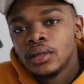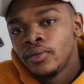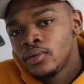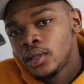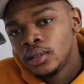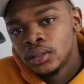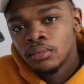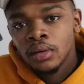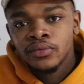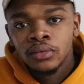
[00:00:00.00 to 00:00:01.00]
everything
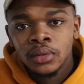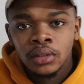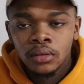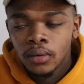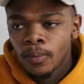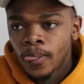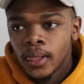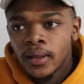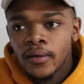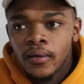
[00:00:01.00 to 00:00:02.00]
simpler for me.
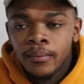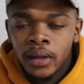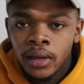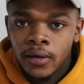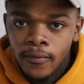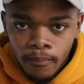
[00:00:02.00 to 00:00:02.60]
But yeah,